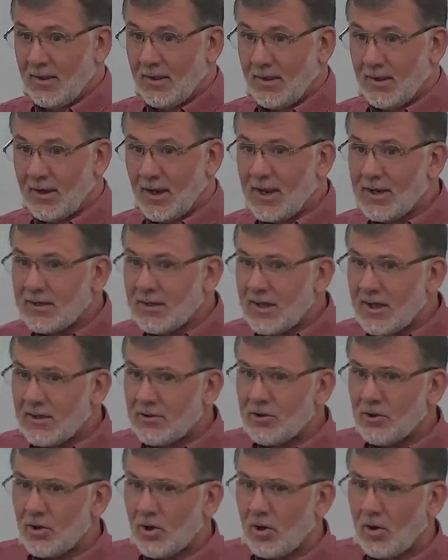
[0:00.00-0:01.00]
and I
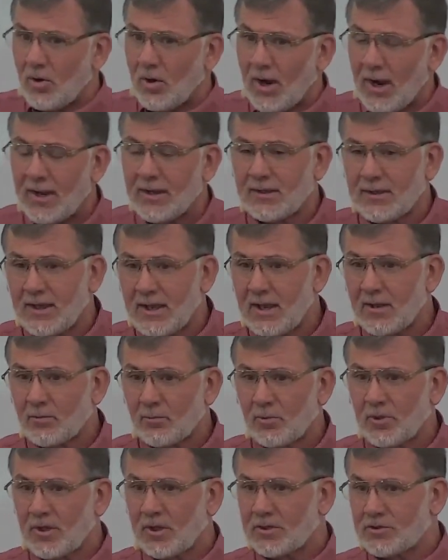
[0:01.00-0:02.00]
can't, you know, I can't
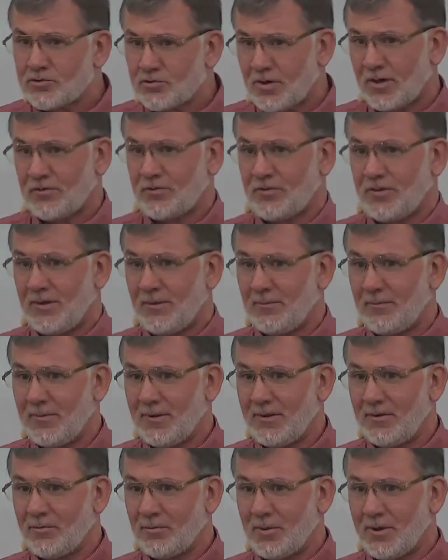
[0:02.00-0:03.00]
really trust him,
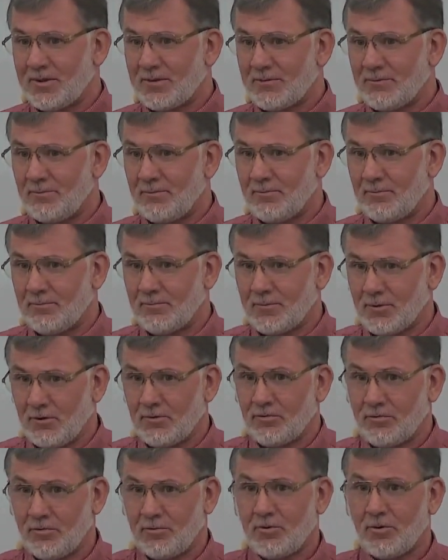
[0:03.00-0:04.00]
is what
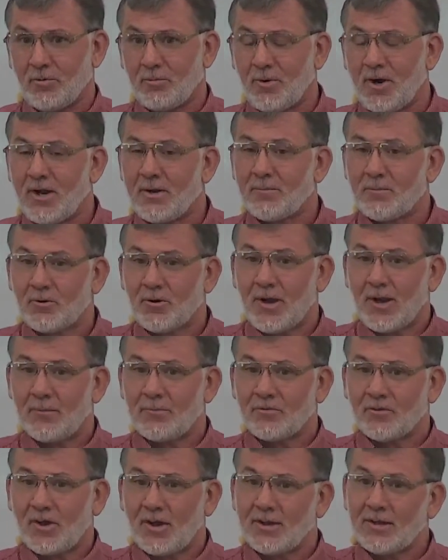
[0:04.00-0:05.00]
goes through your mind
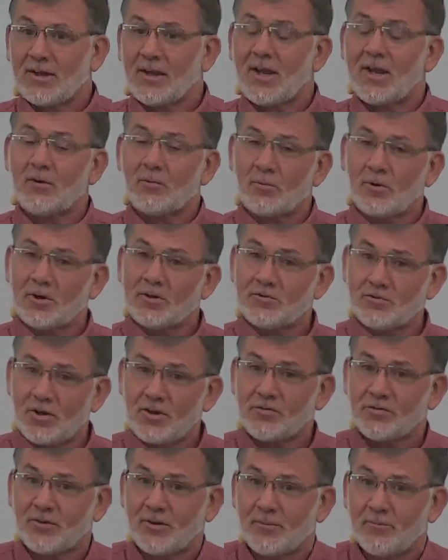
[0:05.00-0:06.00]
perhaps. I can't really
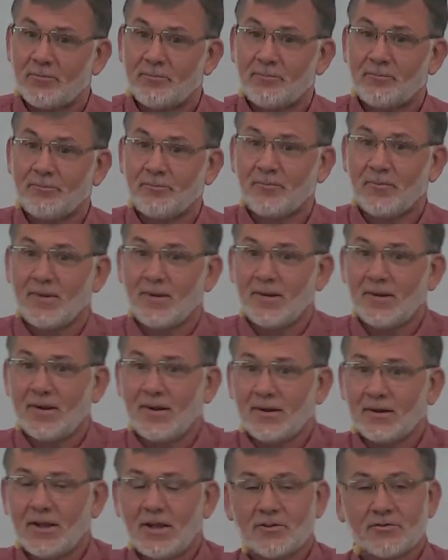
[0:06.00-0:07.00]
trust him.
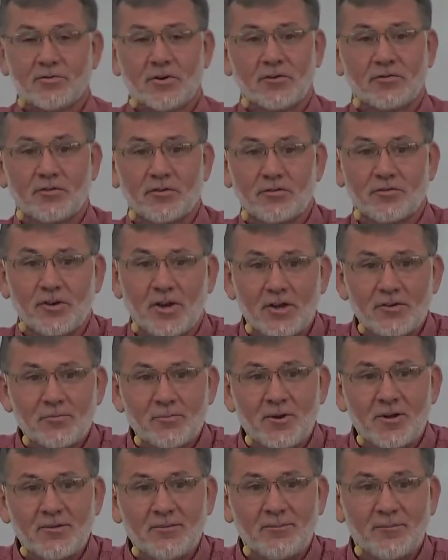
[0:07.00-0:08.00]
Can't trust his
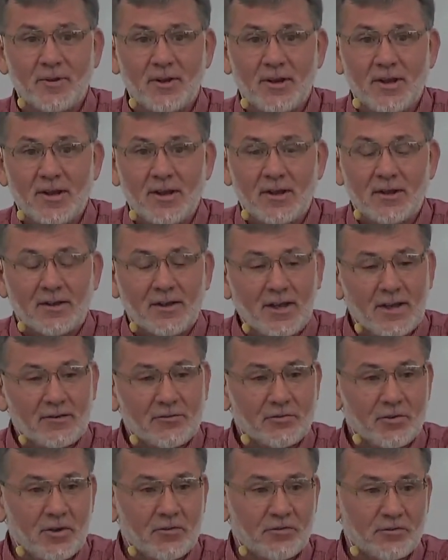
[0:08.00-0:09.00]
judgment,
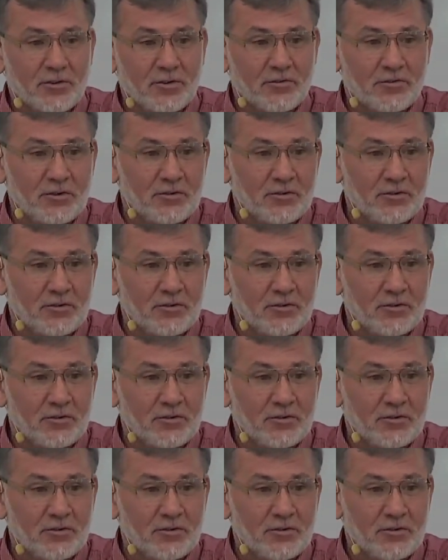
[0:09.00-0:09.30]
can't trust his